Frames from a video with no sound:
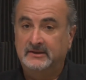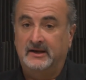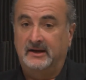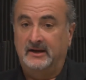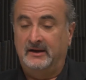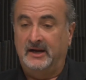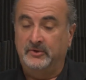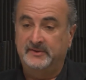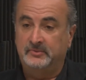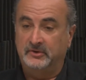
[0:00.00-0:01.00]
I
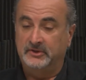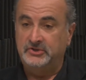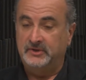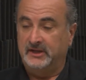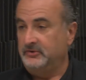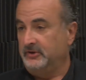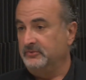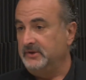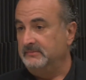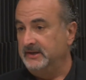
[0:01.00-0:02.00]
would have sworn the shootout took
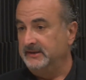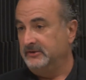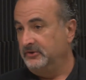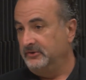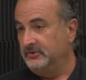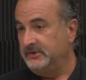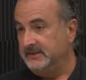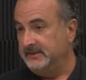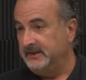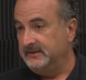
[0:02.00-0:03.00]
3 minutes. It took
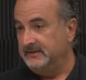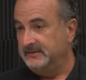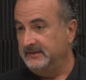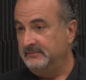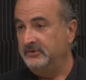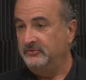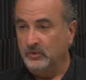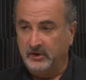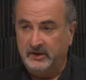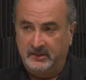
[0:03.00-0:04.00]
13 seconds. I mean, it's
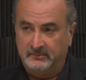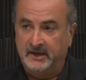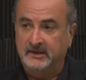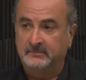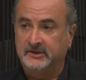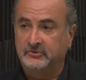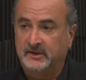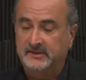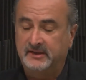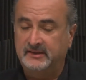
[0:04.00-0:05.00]
weird how the mind can play
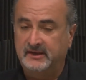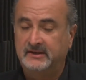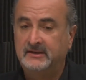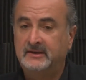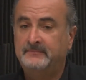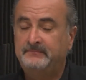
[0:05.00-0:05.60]
tricks like that. Yeah.